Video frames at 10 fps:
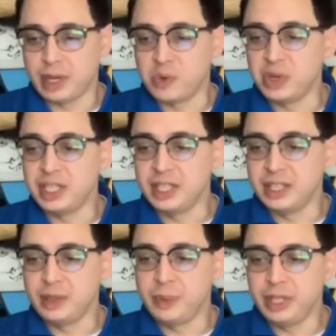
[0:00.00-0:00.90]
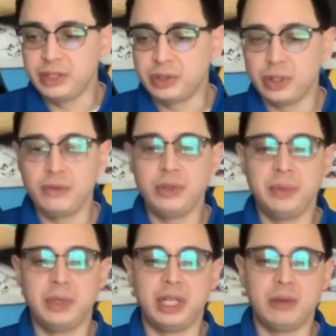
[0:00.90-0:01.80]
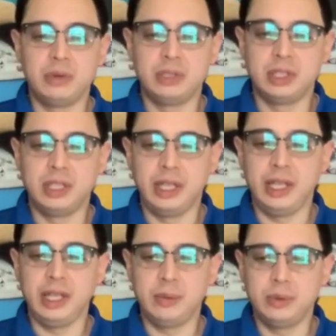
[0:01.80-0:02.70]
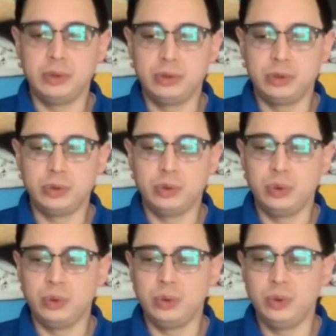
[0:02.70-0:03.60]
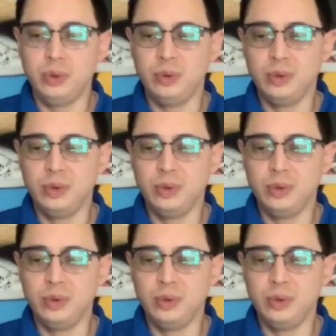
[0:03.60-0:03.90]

I wanted to get a picture of it, but I was unable to.